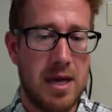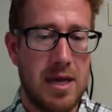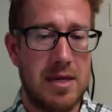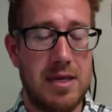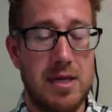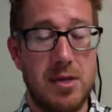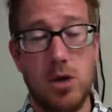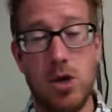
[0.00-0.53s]

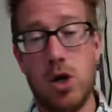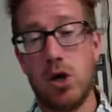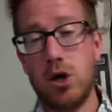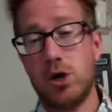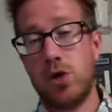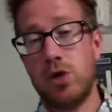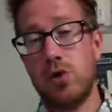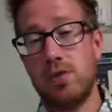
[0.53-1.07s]
and then
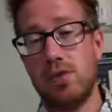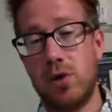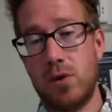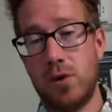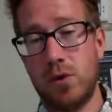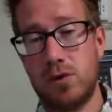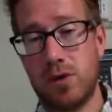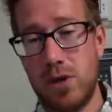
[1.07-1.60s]
long nerve
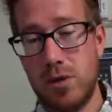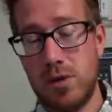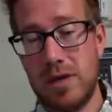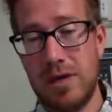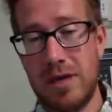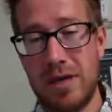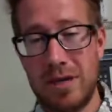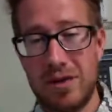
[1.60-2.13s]
cords going
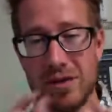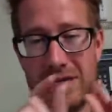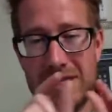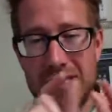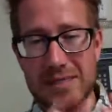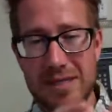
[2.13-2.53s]
down and